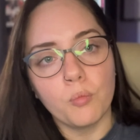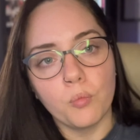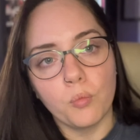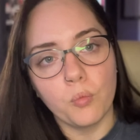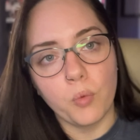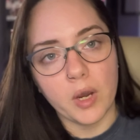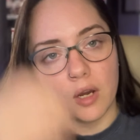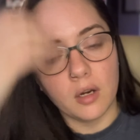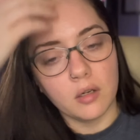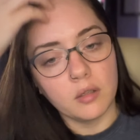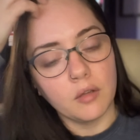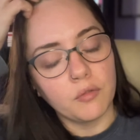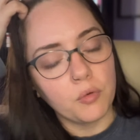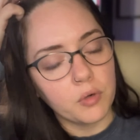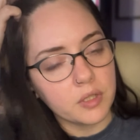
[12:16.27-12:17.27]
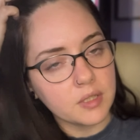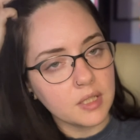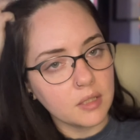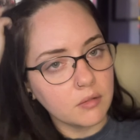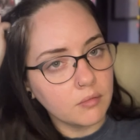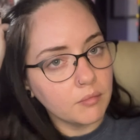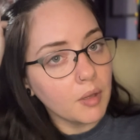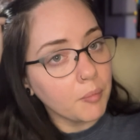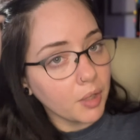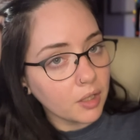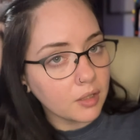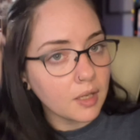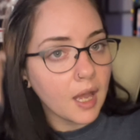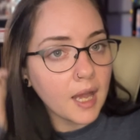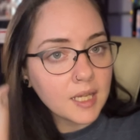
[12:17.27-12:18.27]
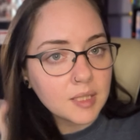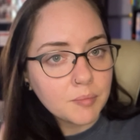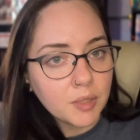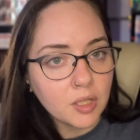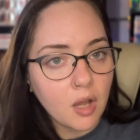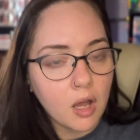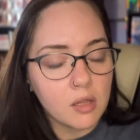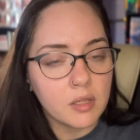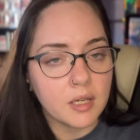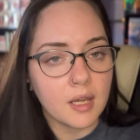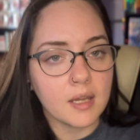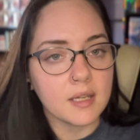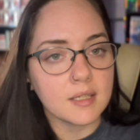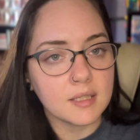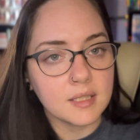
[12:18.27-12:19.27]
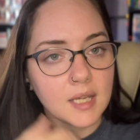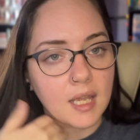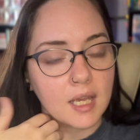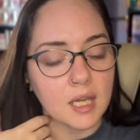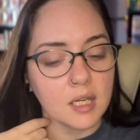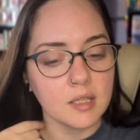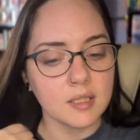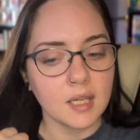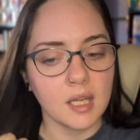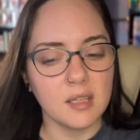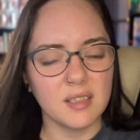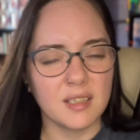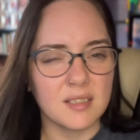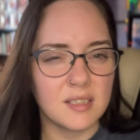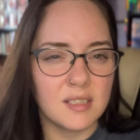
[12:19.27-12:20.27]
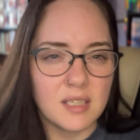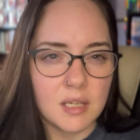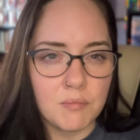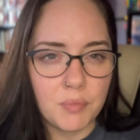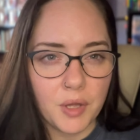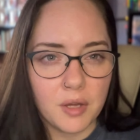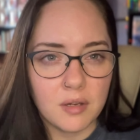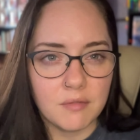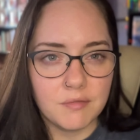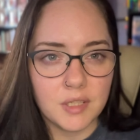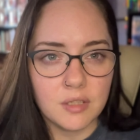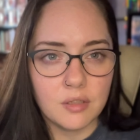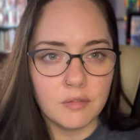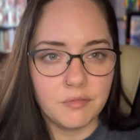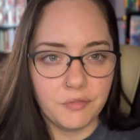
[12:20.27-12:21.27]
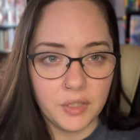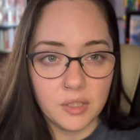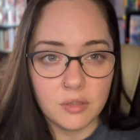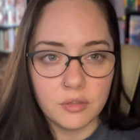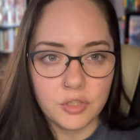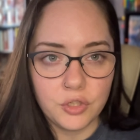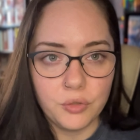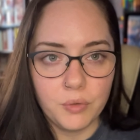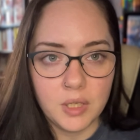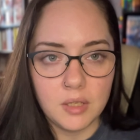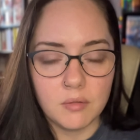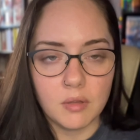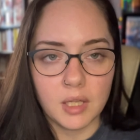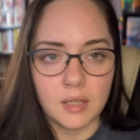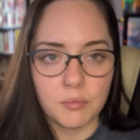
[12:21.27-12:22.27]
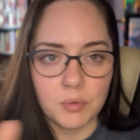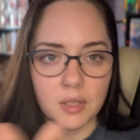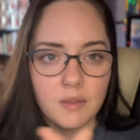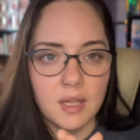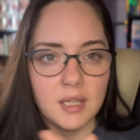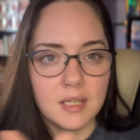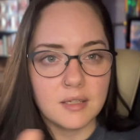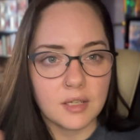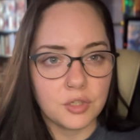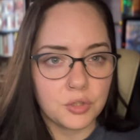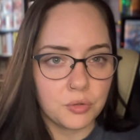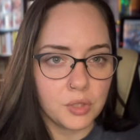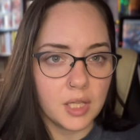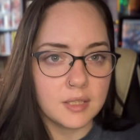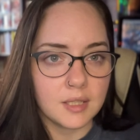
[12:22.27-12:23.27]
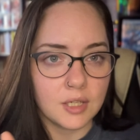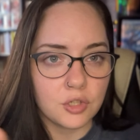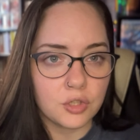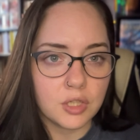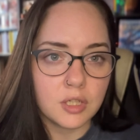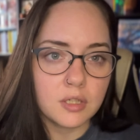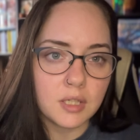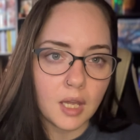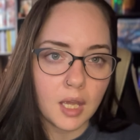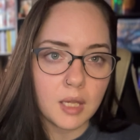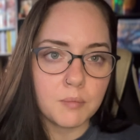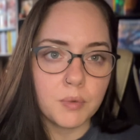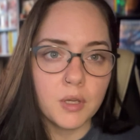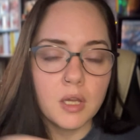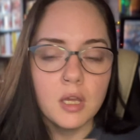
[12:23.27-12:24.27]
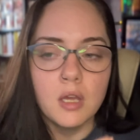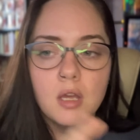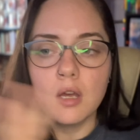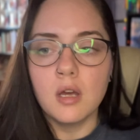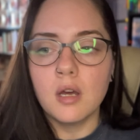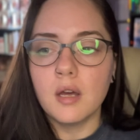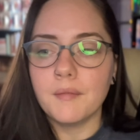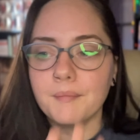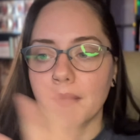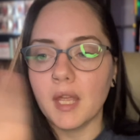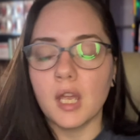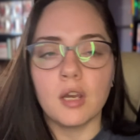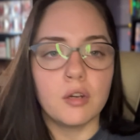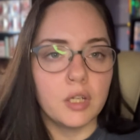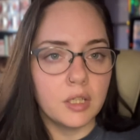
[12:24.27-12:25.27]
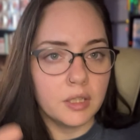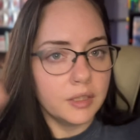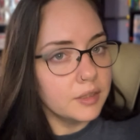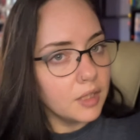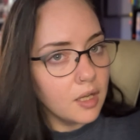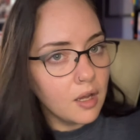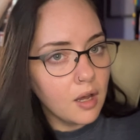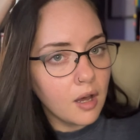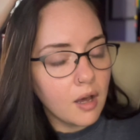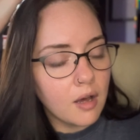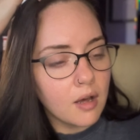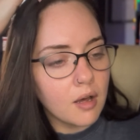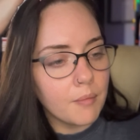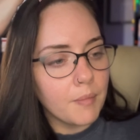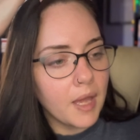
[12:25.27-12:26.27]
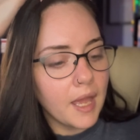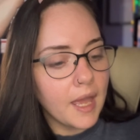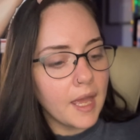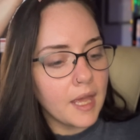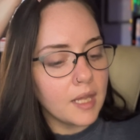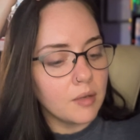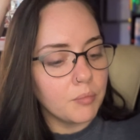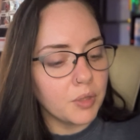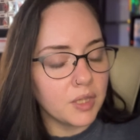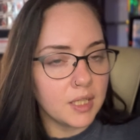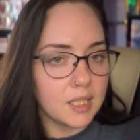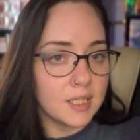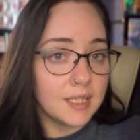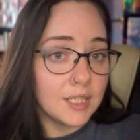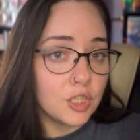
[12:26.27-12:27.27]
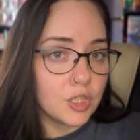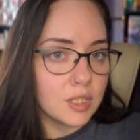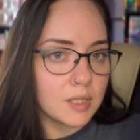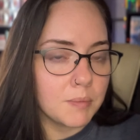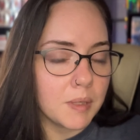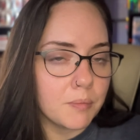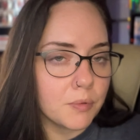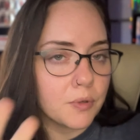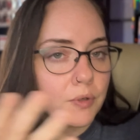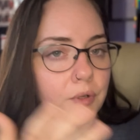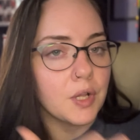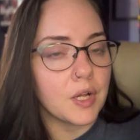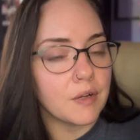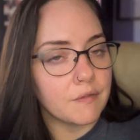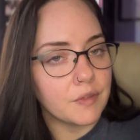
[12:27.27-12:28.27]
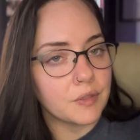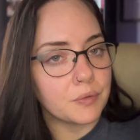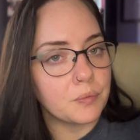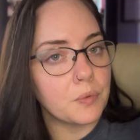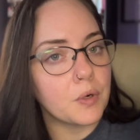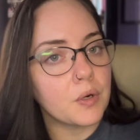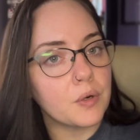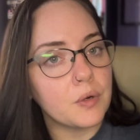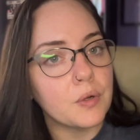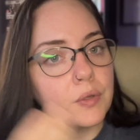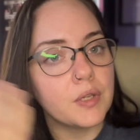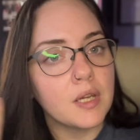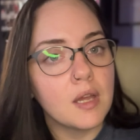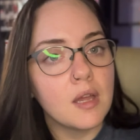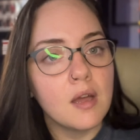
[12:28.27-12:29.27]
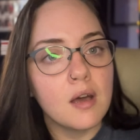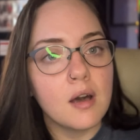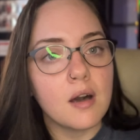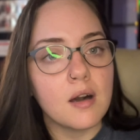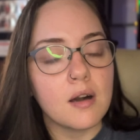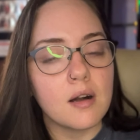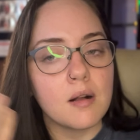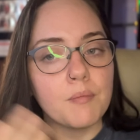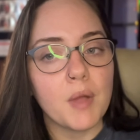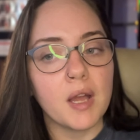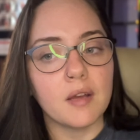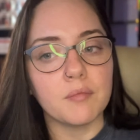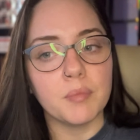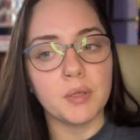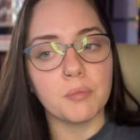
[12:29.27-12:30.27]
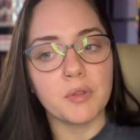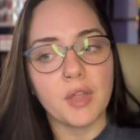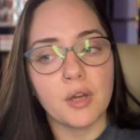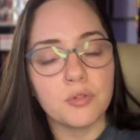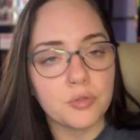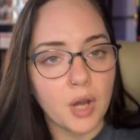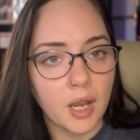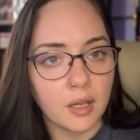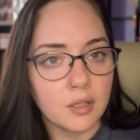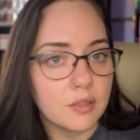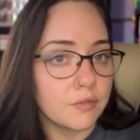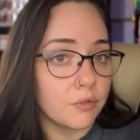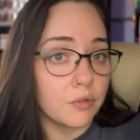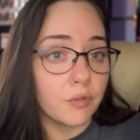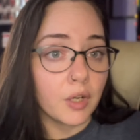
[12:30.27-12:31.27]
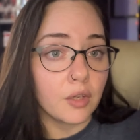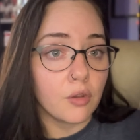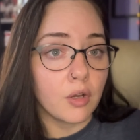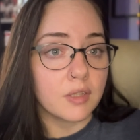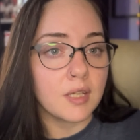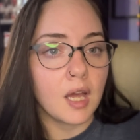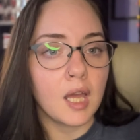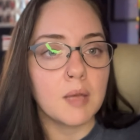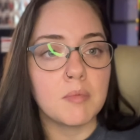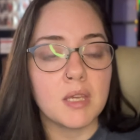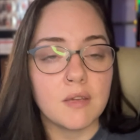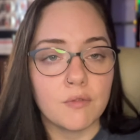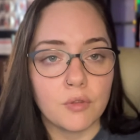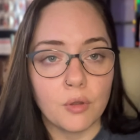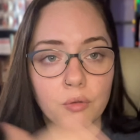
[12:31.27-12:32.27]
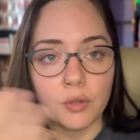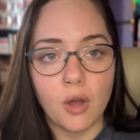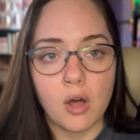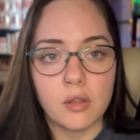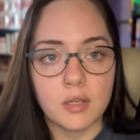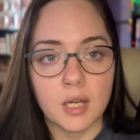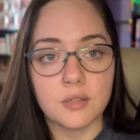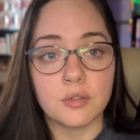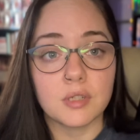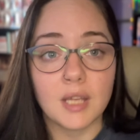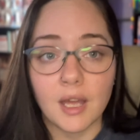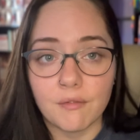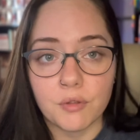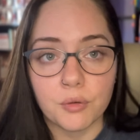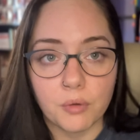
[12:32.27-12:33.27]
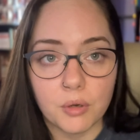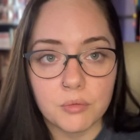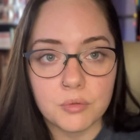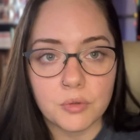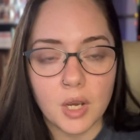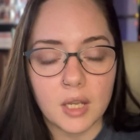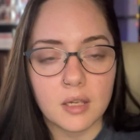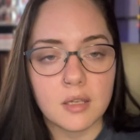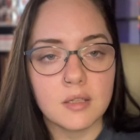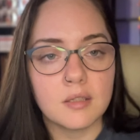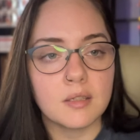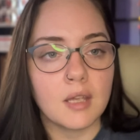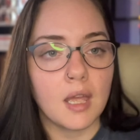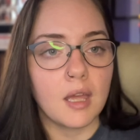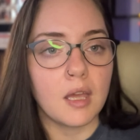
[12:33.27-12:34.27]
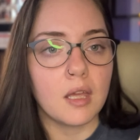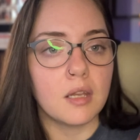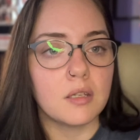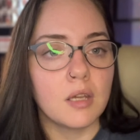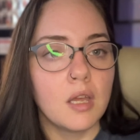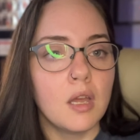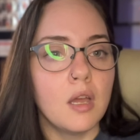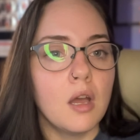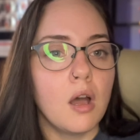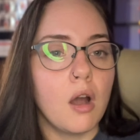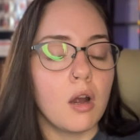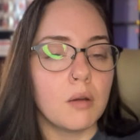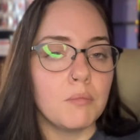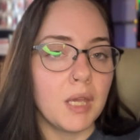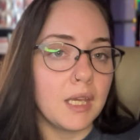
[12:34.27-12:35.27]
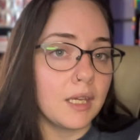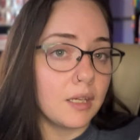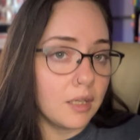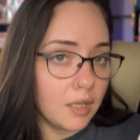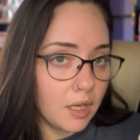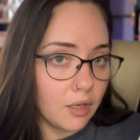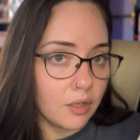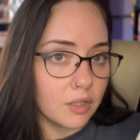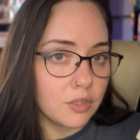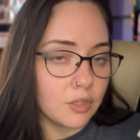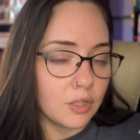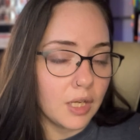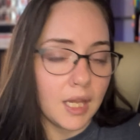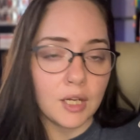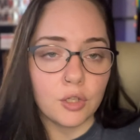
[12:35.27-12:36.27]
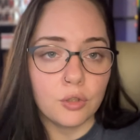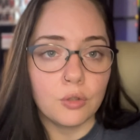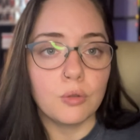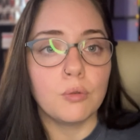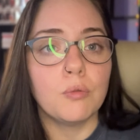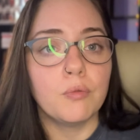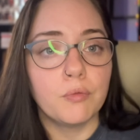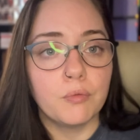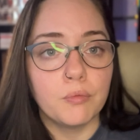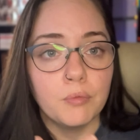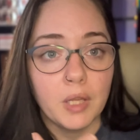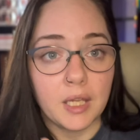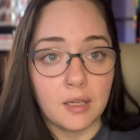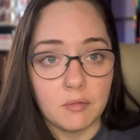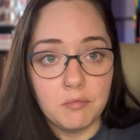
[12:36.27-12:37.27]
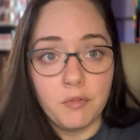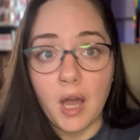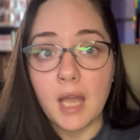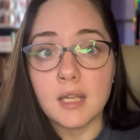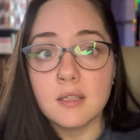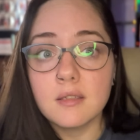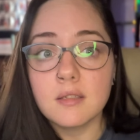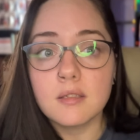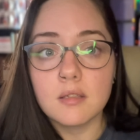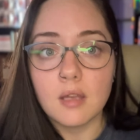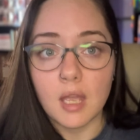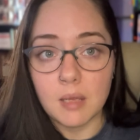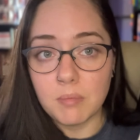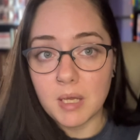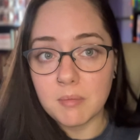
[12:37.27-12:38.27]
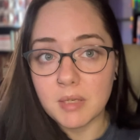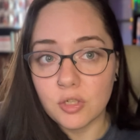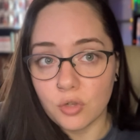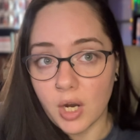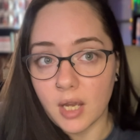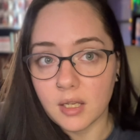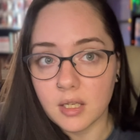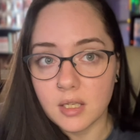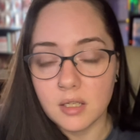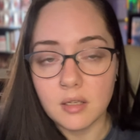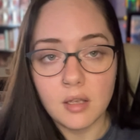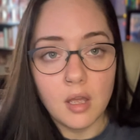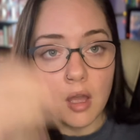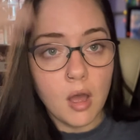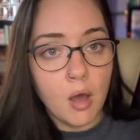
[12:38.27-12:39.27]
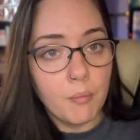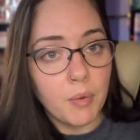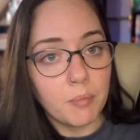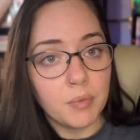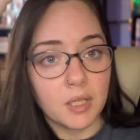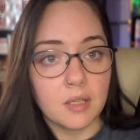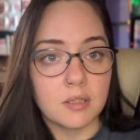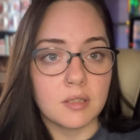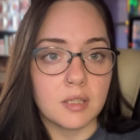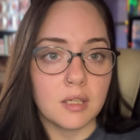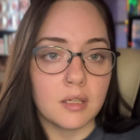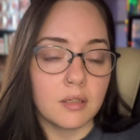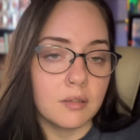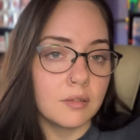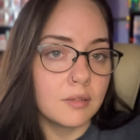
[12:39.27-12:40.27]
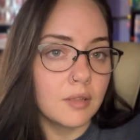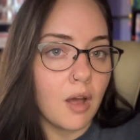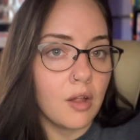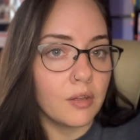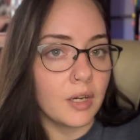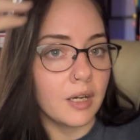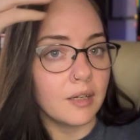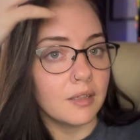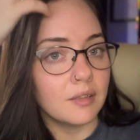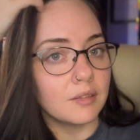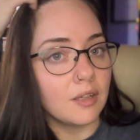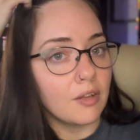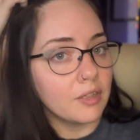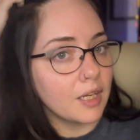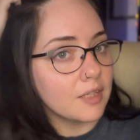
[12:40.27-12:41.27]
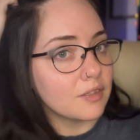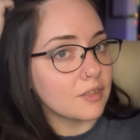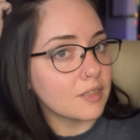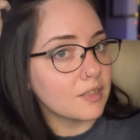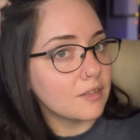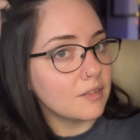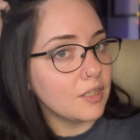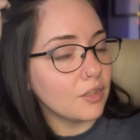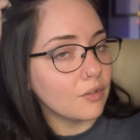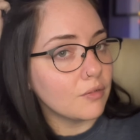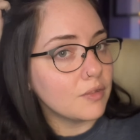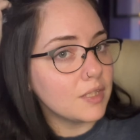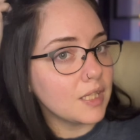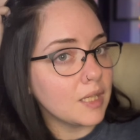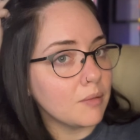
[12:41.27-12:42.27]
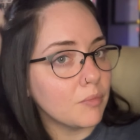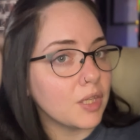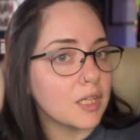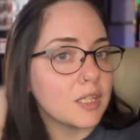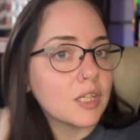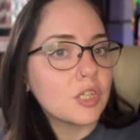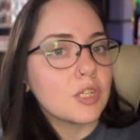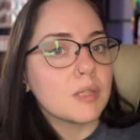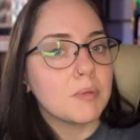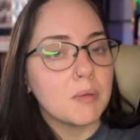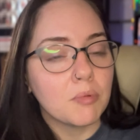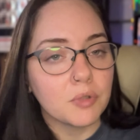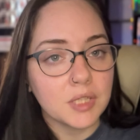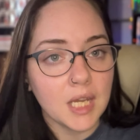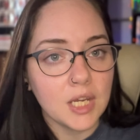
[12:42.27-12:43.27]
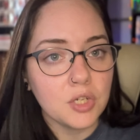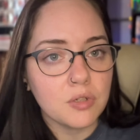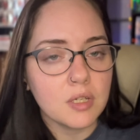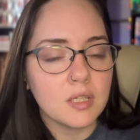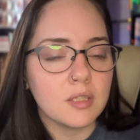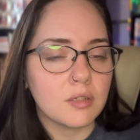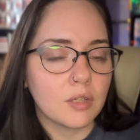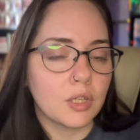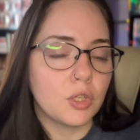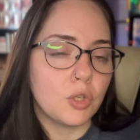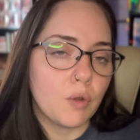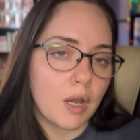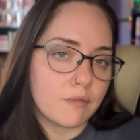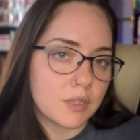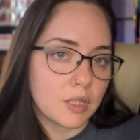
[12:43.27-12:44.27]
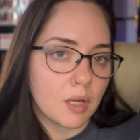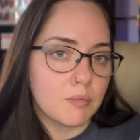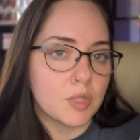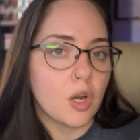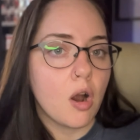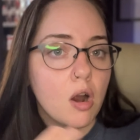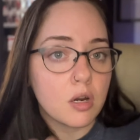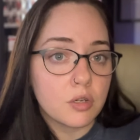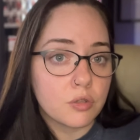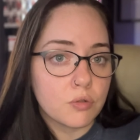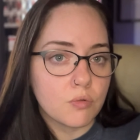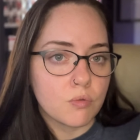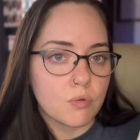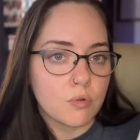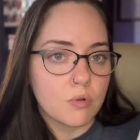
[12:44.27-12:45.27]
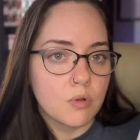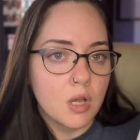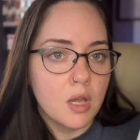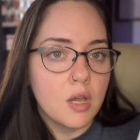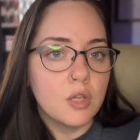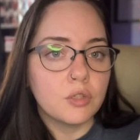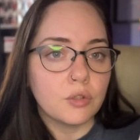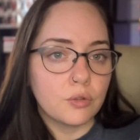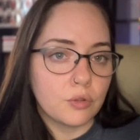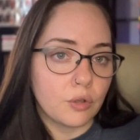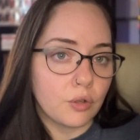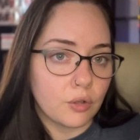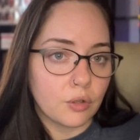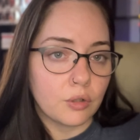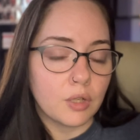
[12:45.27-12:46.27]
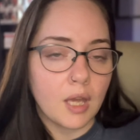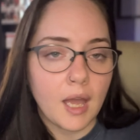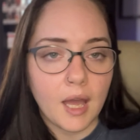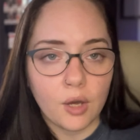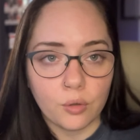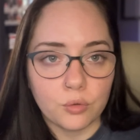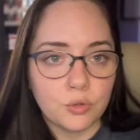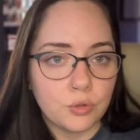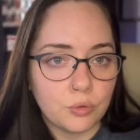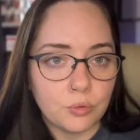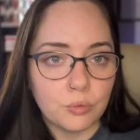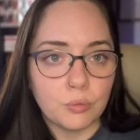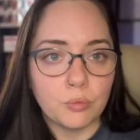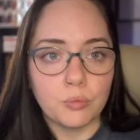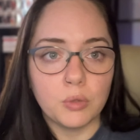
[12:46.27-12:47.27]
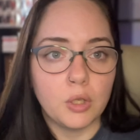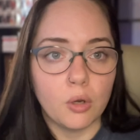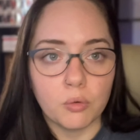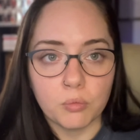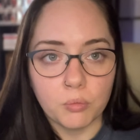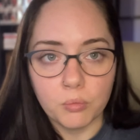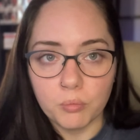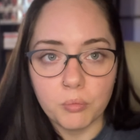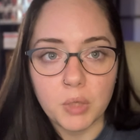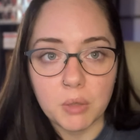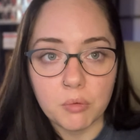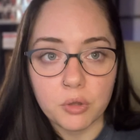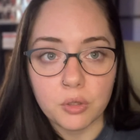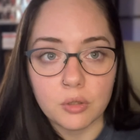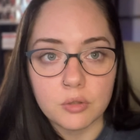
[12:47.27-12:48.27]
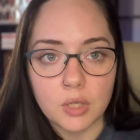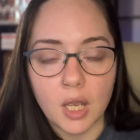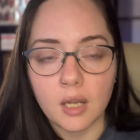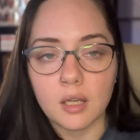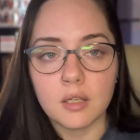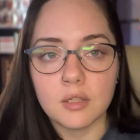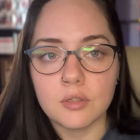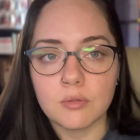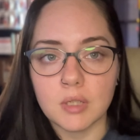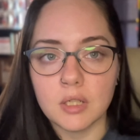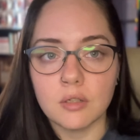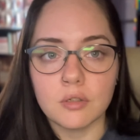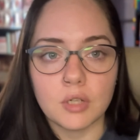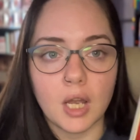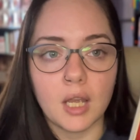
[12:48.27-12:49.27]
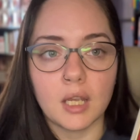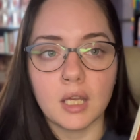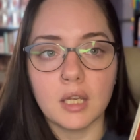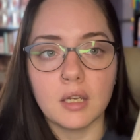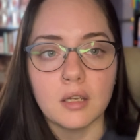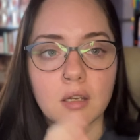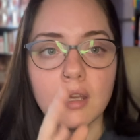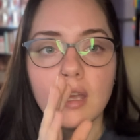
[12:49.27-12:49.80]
where of course America has been colonized, and it's kind of like a steampunk feel to it. Like we're in that industrialization type area, but the indigenous people of this world have been without dragons for a very long time, even though the colonizers have their own dragons, and our main character Anaku like finds a baby dragon, but because the colonizers, you know, deem the indigenous people dangerous, they're like, you have to come to our school to learn how to, you know, be with your dragon and treat your dragon, and